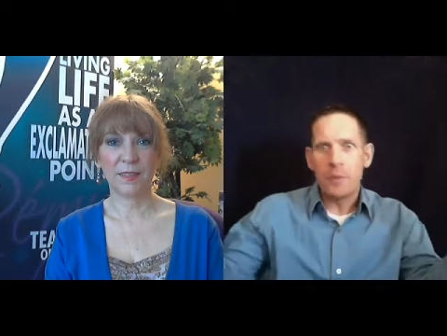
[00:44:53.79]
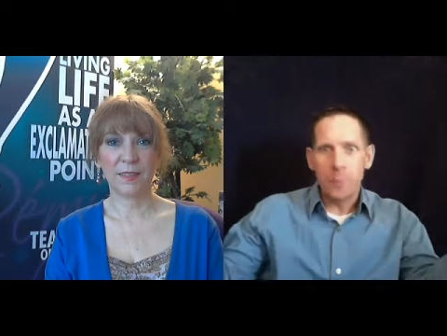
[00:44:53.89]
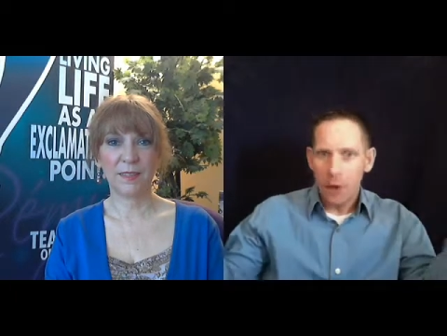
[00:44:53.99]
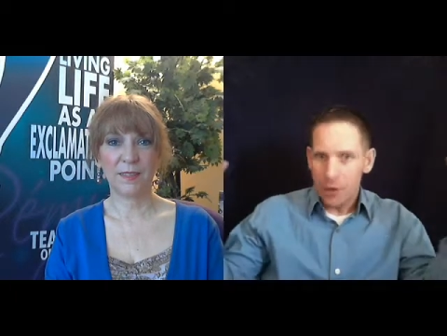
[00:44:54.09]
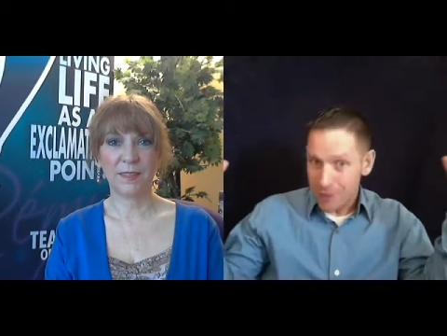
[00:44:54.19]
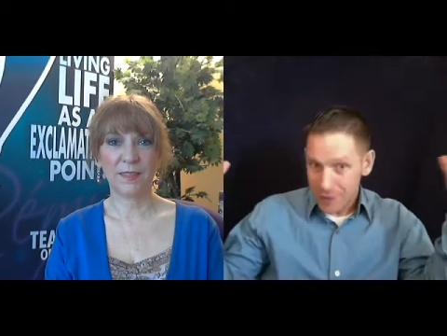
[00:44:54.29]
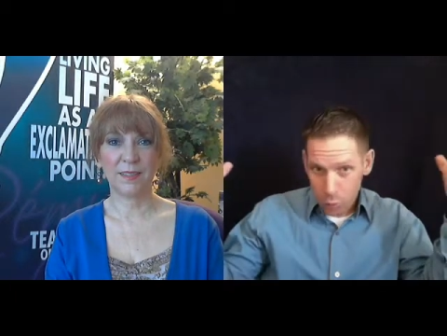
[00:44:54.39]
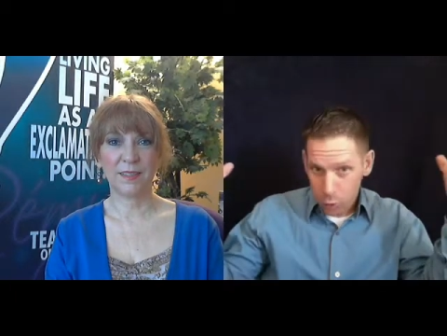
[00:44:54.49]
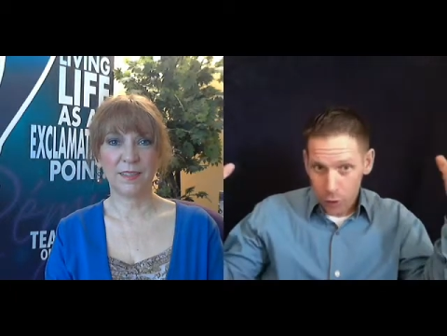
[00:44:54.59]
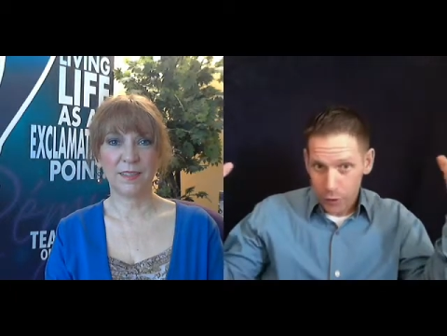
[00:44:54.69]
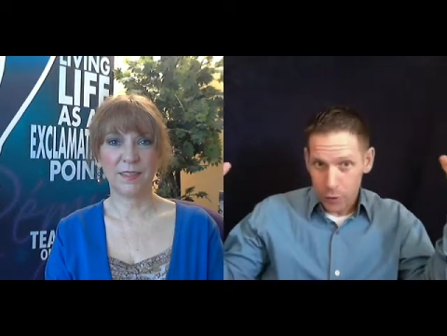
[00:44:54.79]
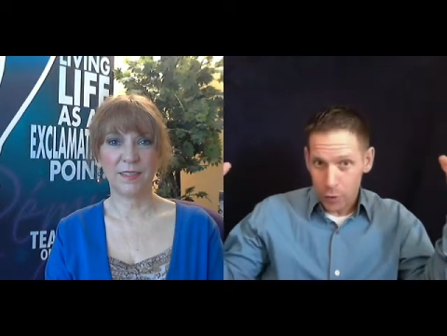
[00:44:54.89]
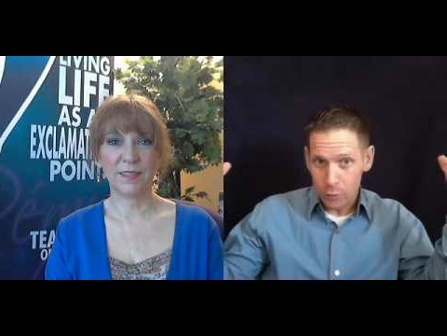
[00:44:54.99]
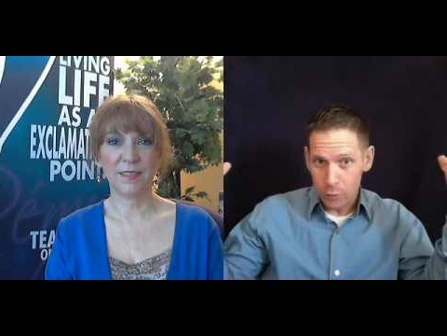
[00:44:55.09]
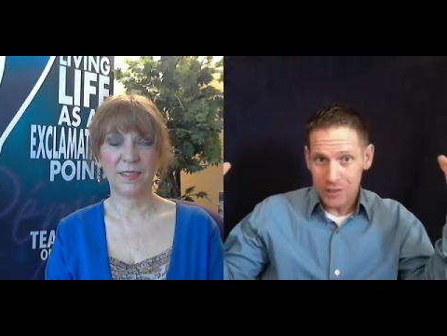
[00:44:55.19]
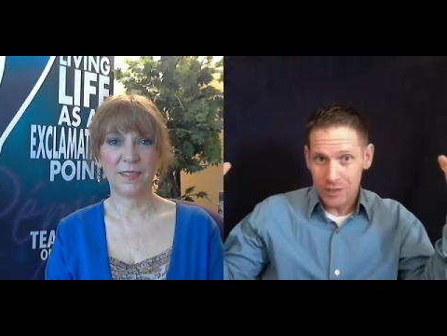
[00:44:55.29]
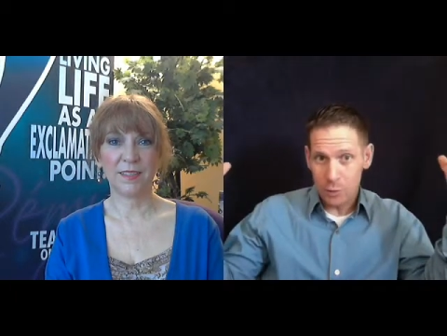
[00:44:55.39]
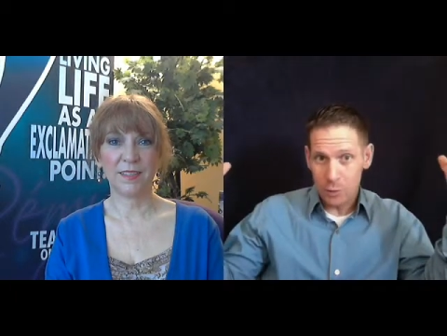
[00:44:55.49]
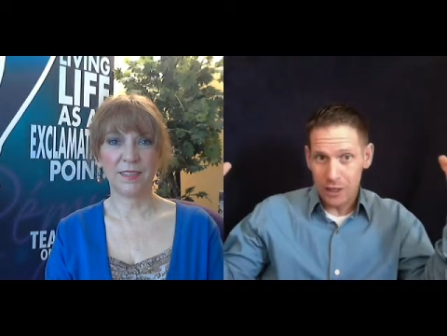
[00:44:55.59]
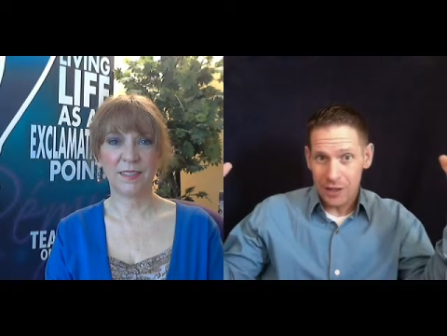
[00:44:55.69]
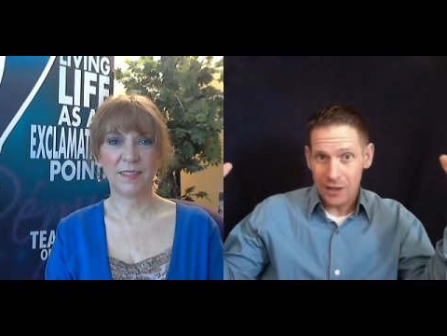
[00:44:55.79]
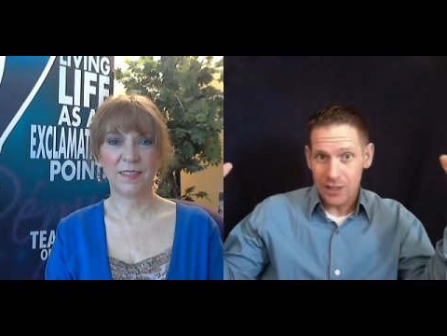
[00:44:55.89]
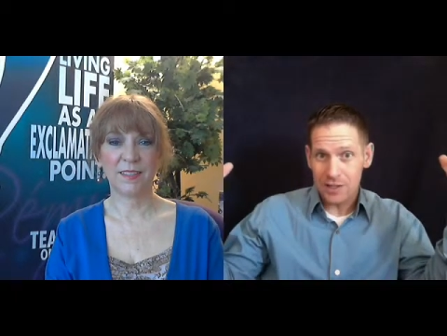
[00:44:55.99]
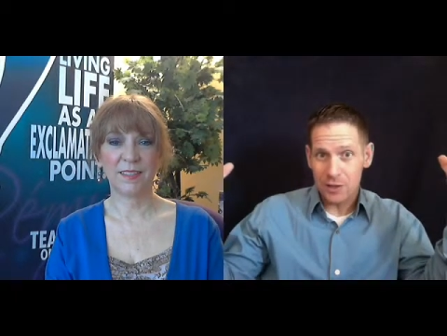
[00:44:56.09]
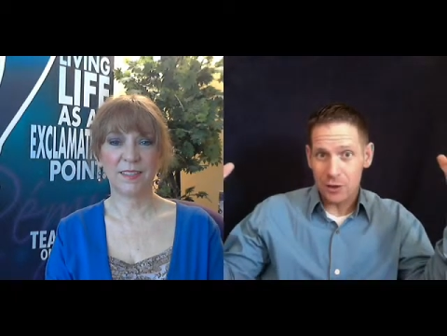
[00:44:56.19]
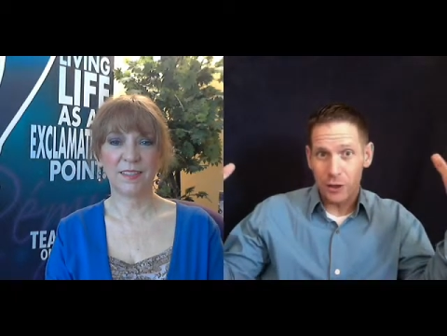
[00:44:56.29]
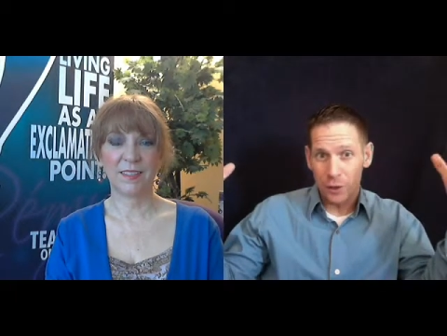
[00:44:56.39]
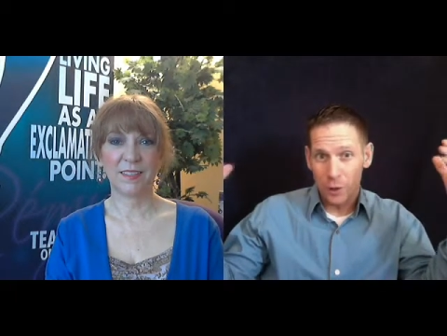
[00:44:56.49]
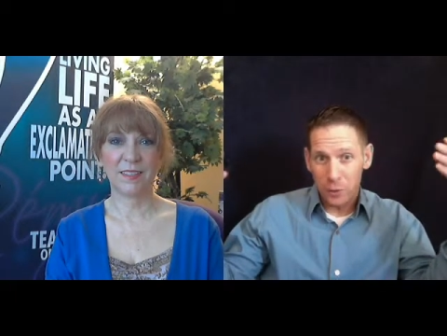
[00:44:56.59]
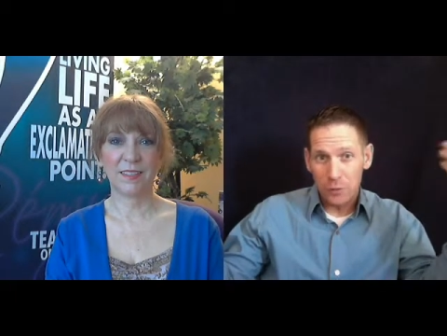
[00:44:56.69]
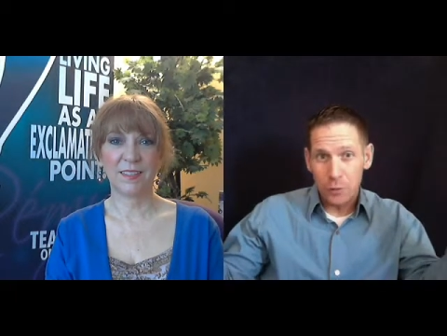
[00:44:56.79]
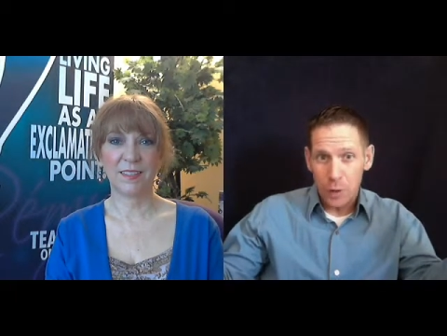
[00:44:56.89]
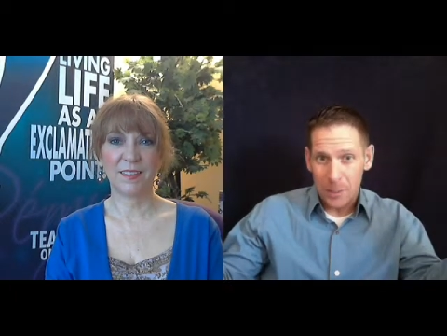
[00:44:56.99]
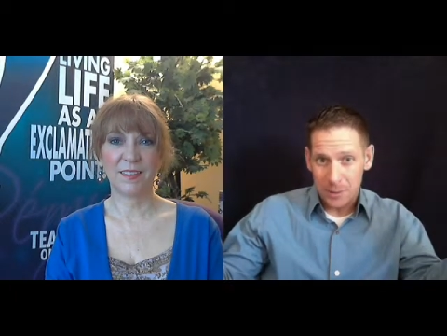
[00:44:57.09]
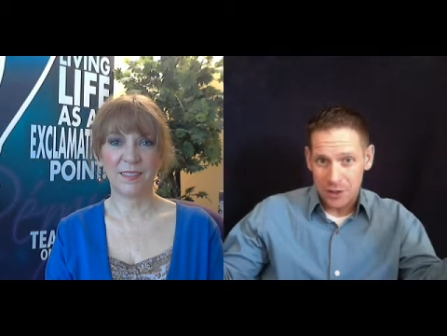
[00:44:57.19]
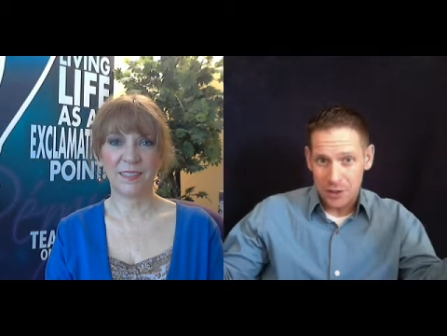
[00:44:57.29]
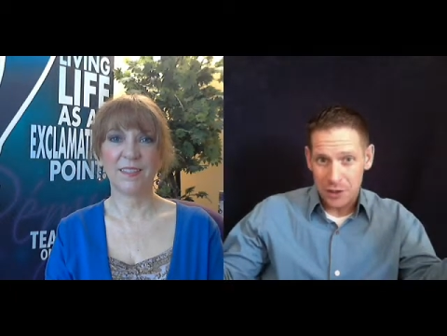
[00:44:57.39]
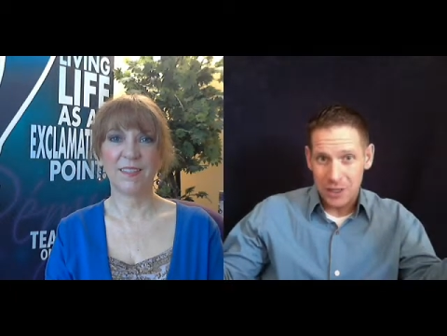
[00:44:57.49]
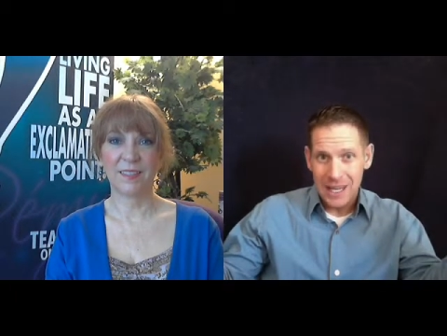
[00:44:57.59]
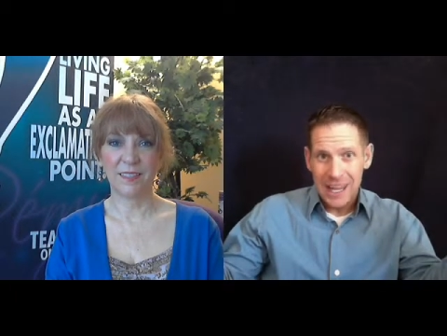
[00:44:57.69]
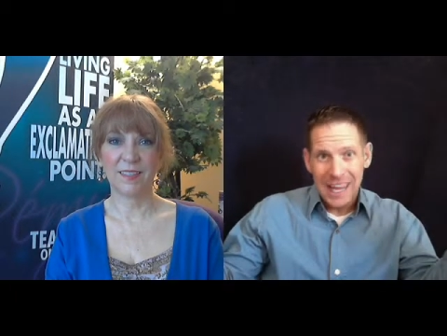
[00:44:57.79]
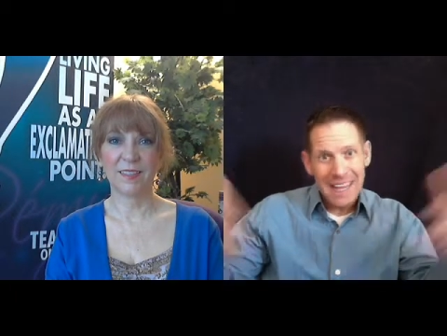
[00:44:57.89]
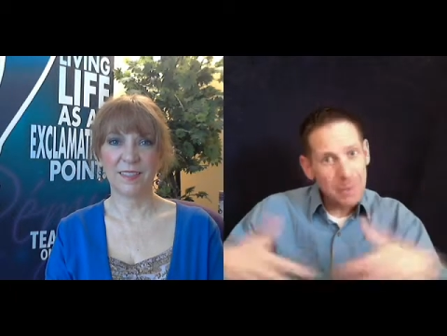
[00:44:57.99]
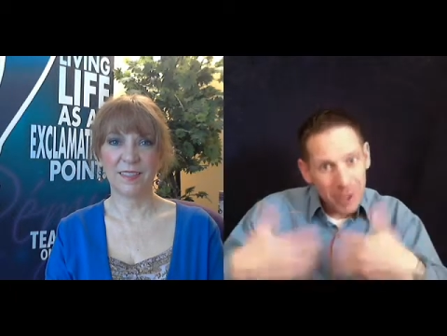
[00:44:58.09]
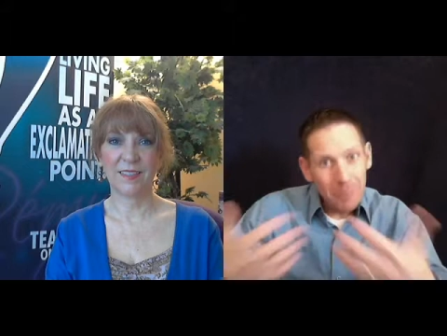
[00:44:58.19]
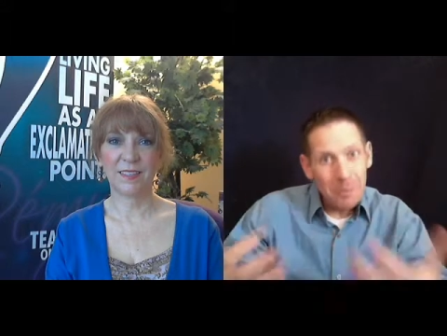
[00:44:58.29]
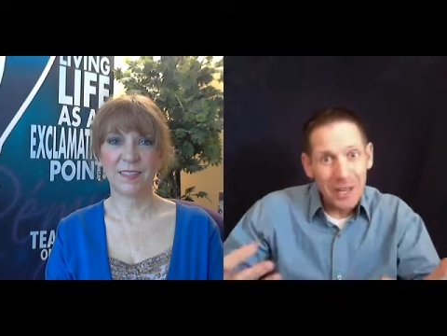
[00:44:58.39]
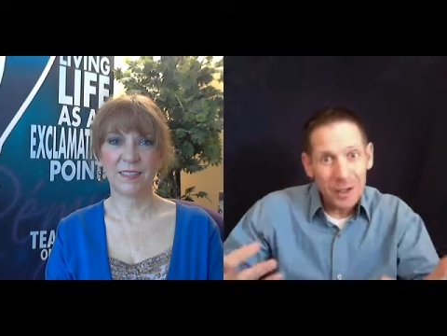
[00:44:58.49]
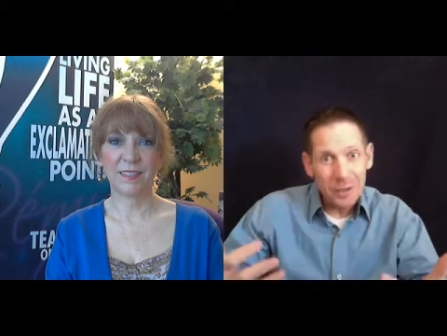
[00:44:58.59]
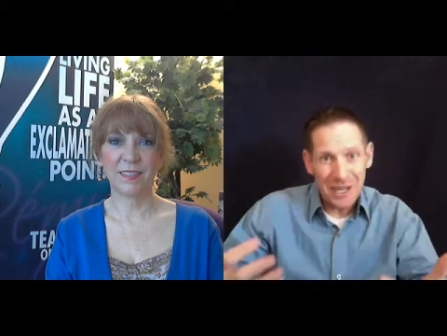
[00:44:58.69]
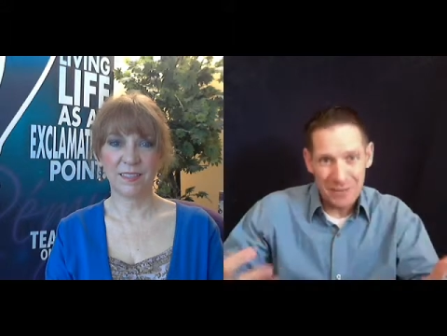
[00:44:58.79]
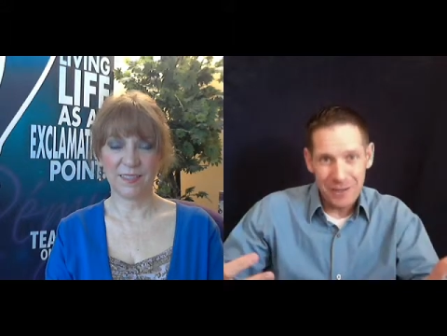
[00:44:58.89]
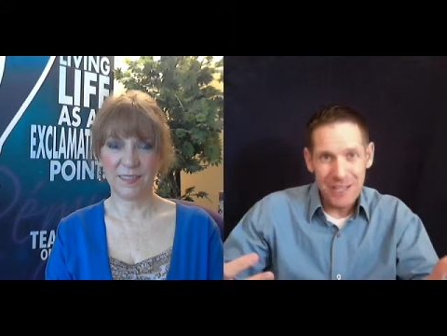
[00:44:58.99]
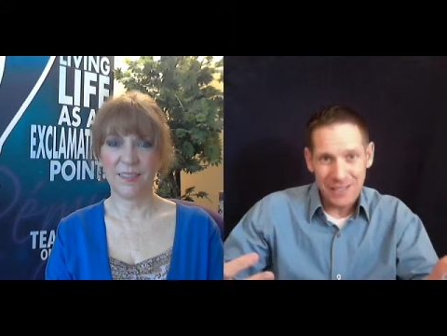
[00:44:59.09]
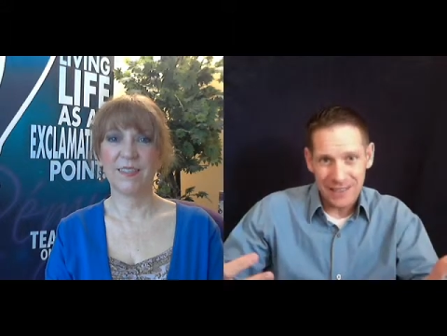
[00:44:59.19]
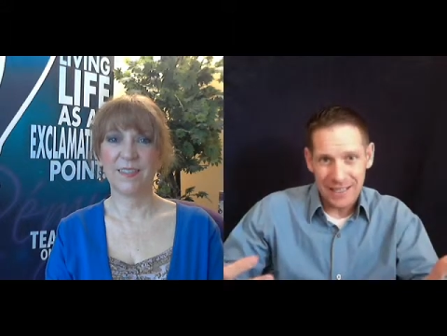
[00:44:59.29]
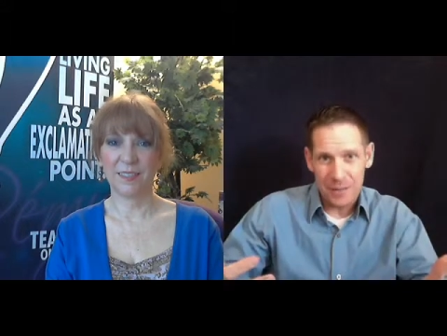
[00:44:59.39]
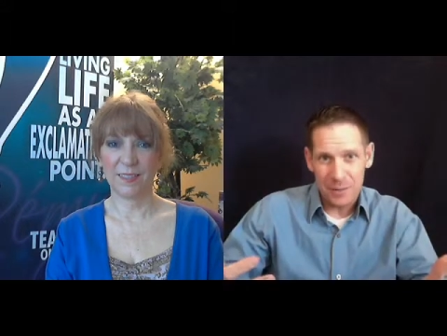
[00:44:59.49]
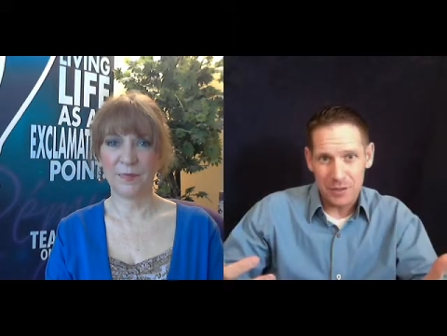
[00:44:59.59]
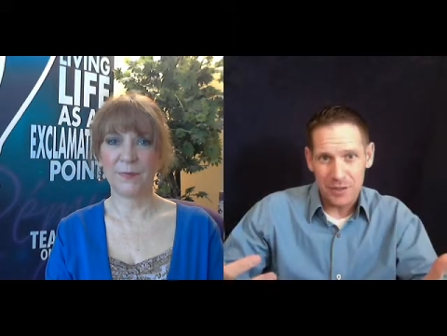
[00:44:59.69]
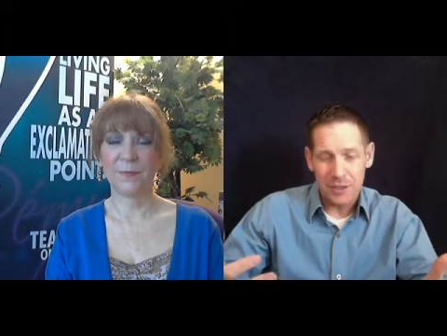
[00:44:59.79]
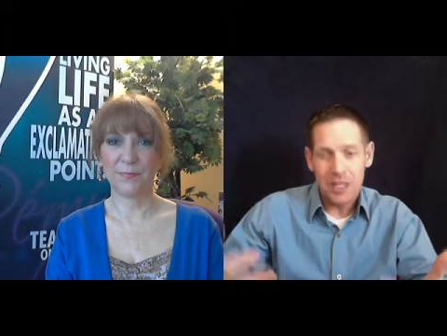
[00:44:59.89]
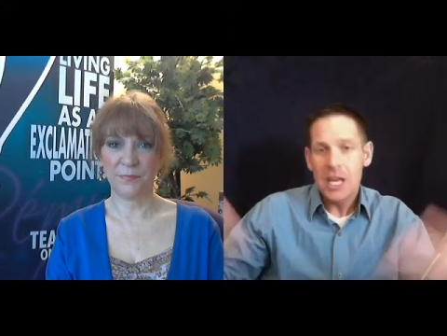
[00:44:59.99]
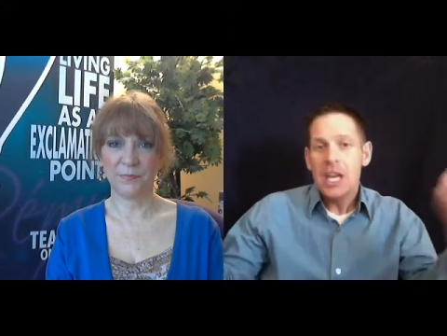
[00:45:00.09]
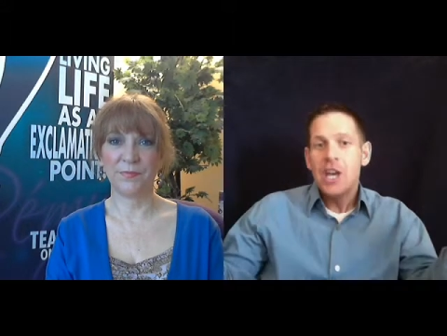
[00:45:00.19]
Speaker 1: part of this world and the whole reason that we're here is to learn and grow through opposition and to become better by facing that opposition. Mm-hmm.